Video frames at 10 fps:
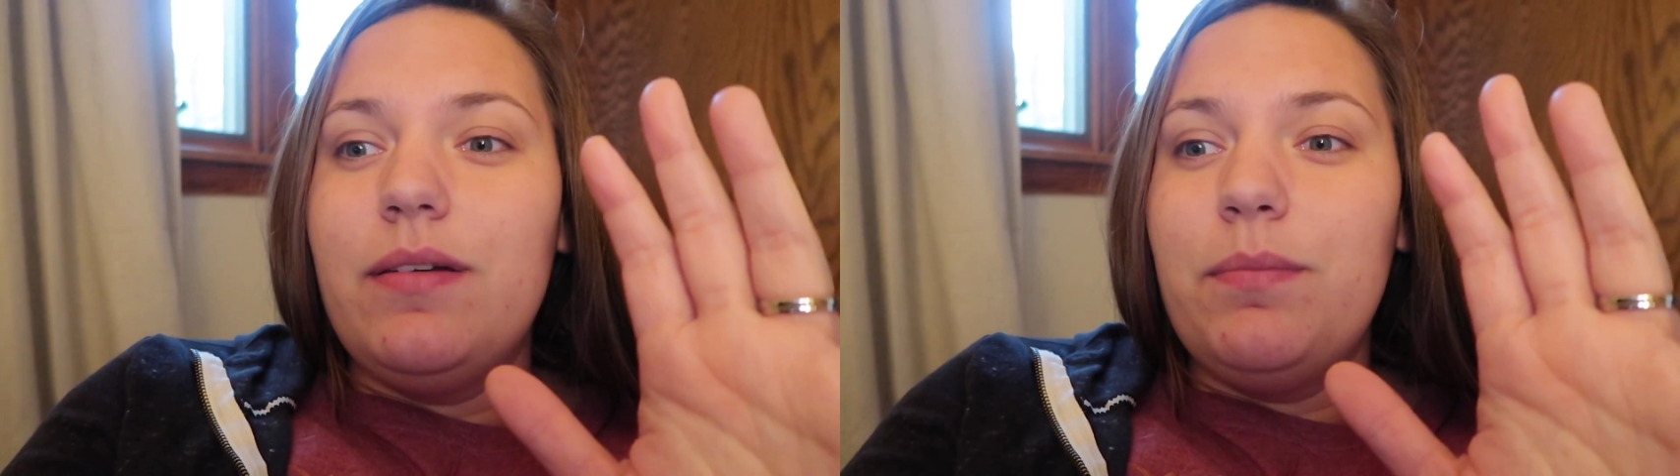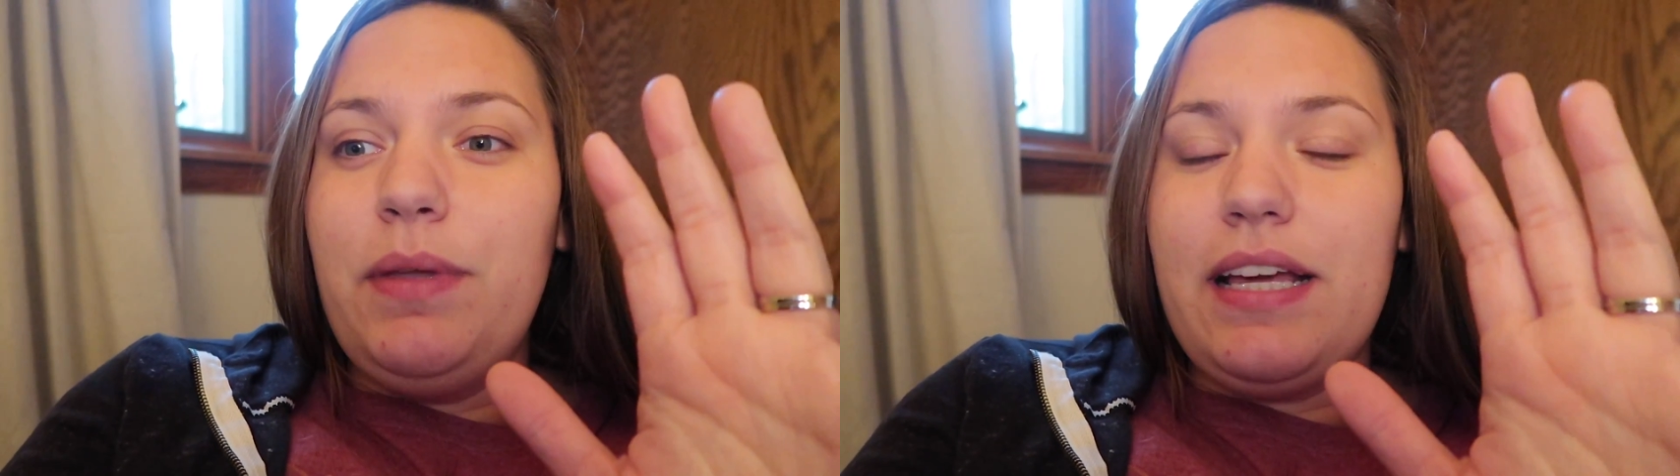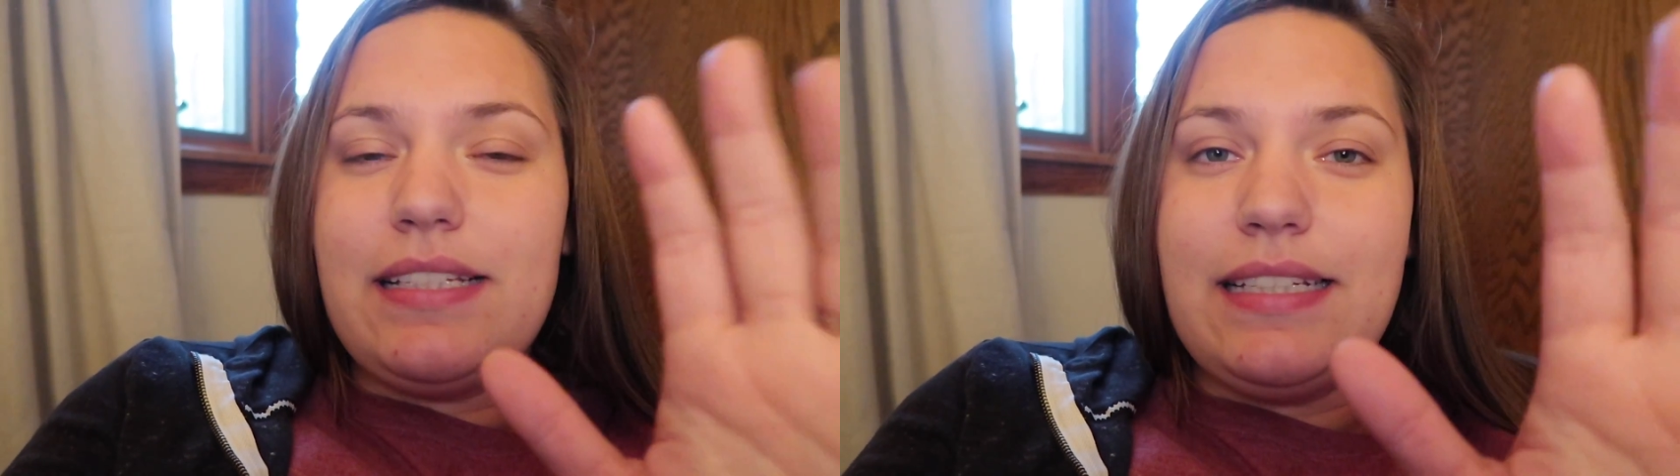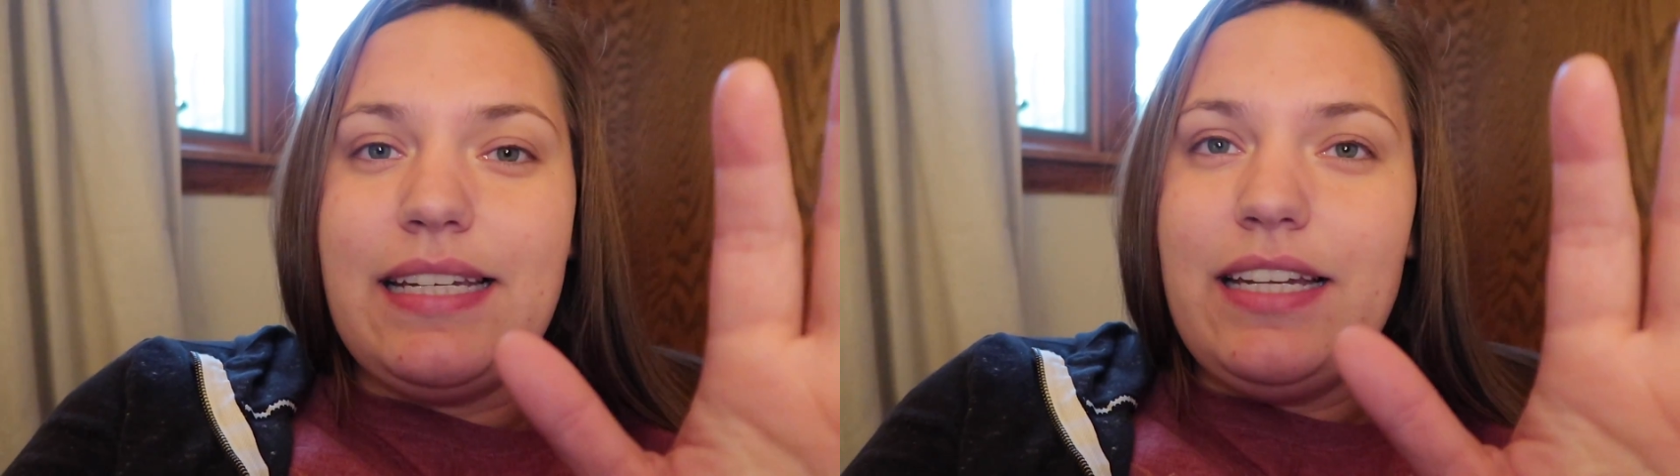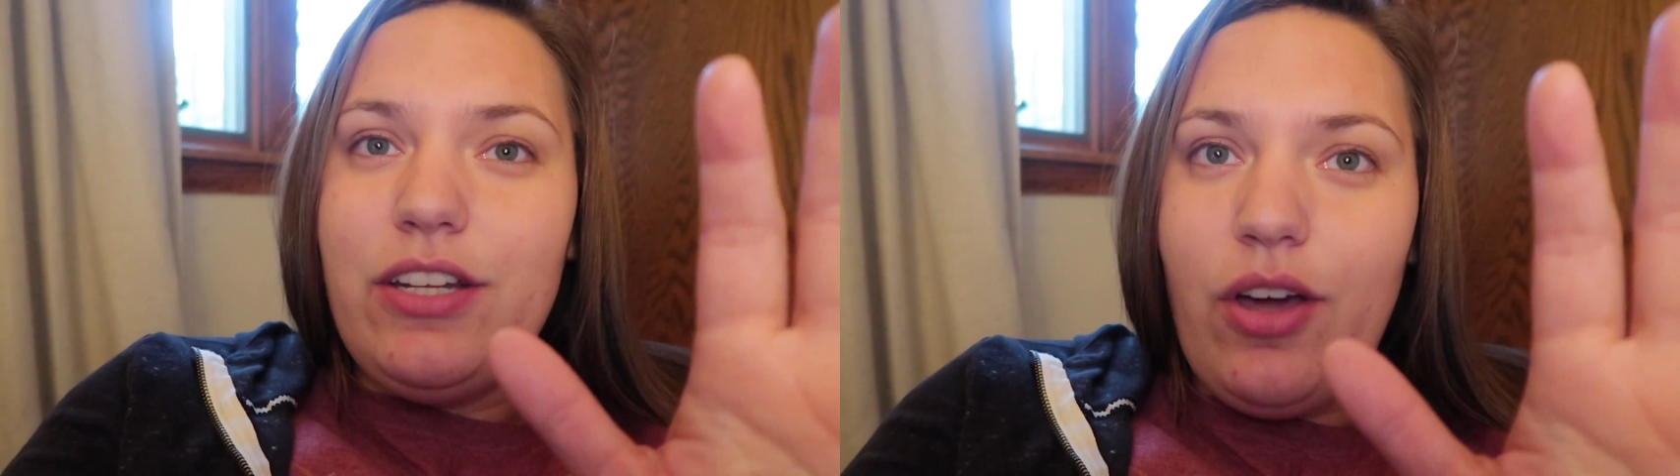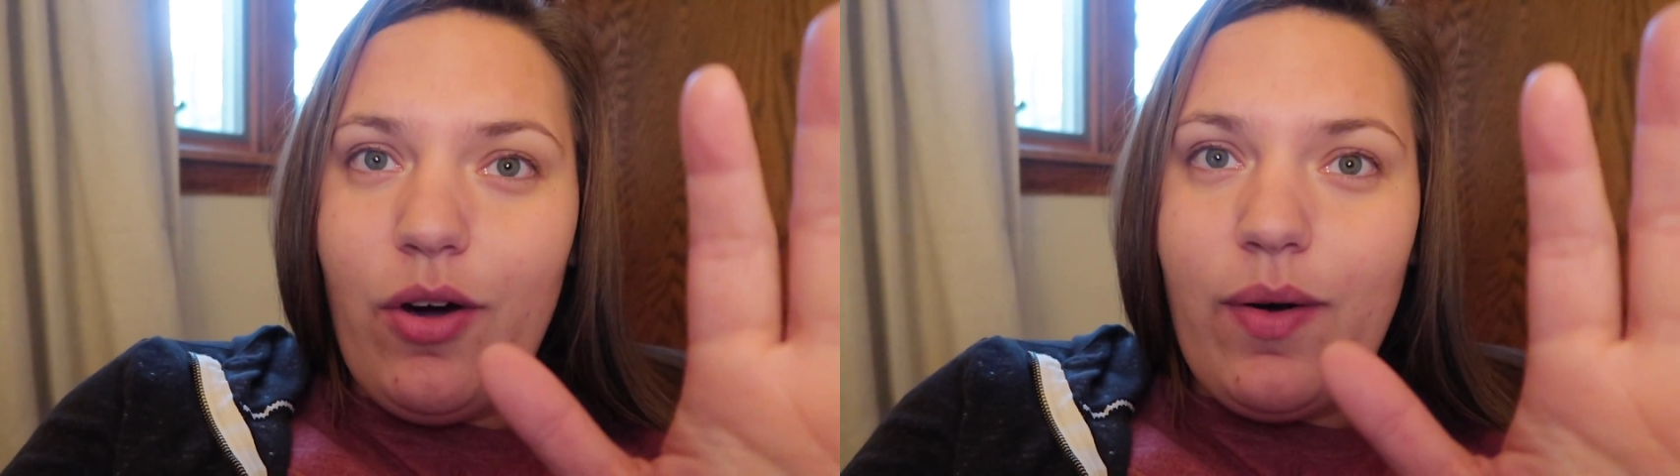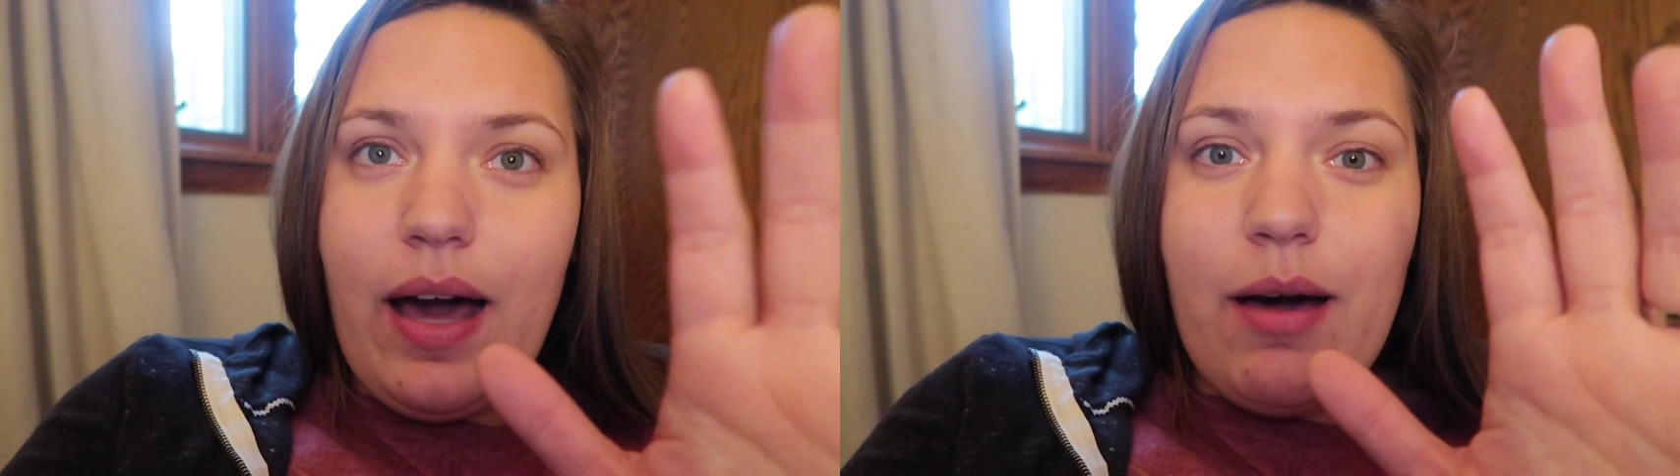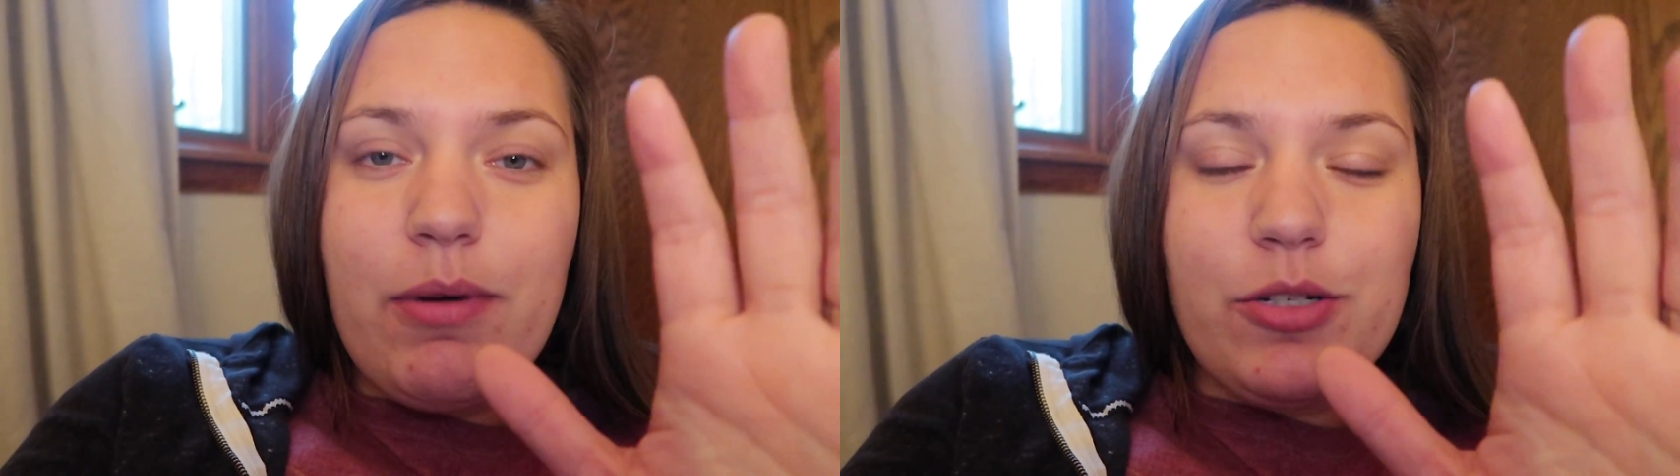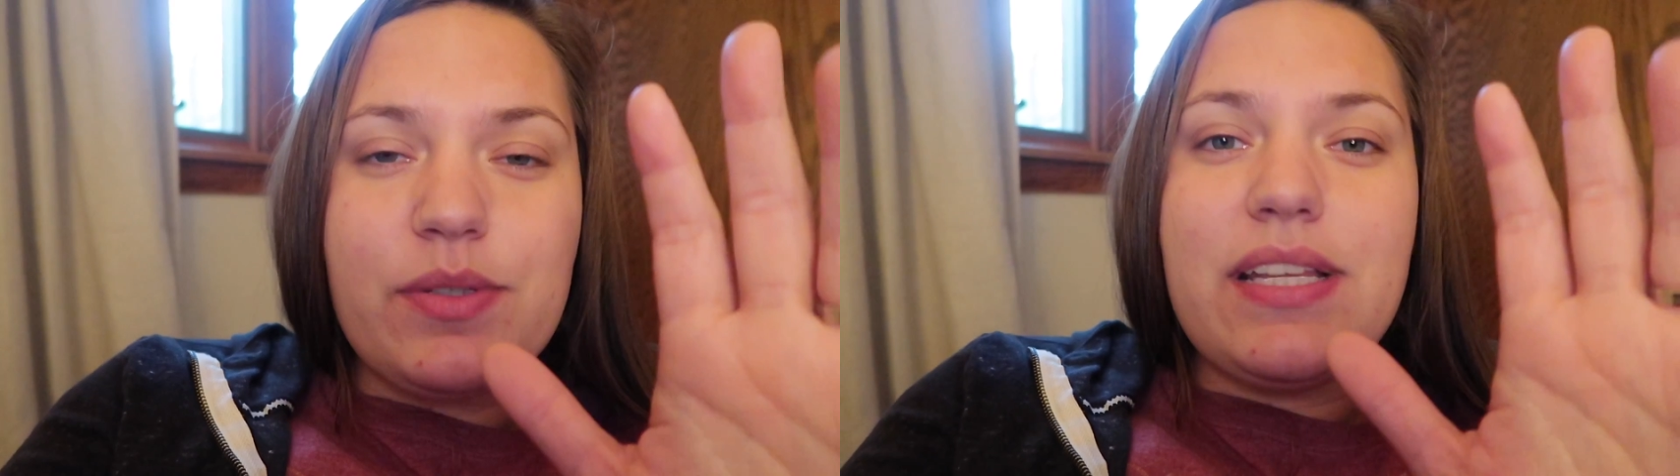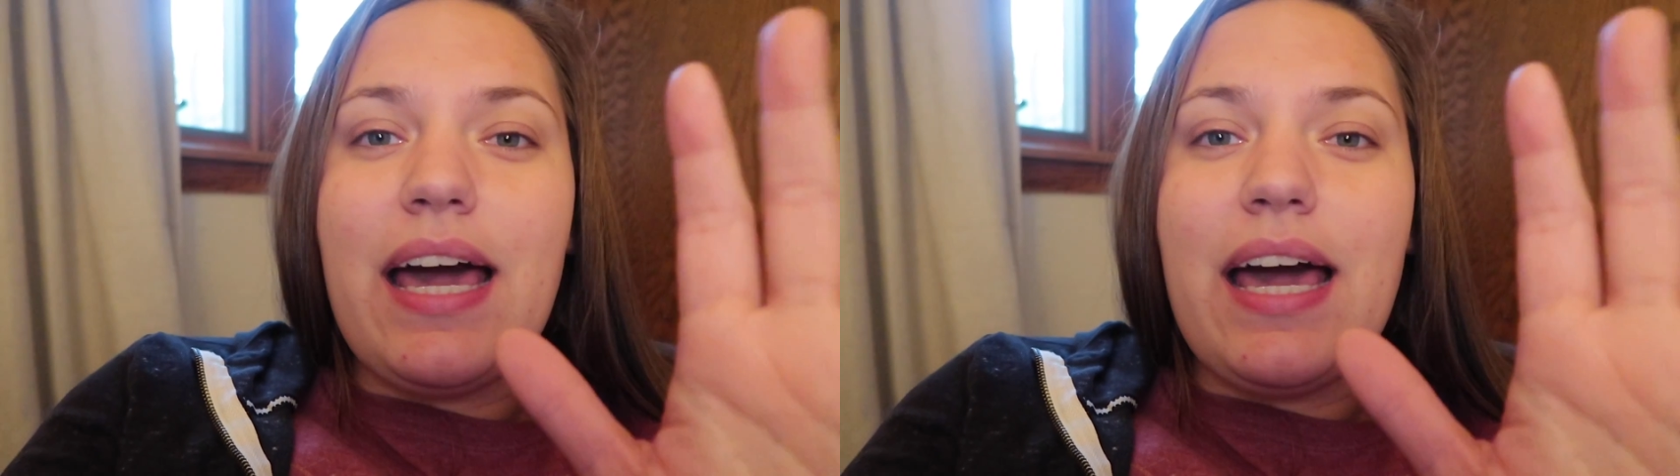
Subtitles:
because I didn't know how much was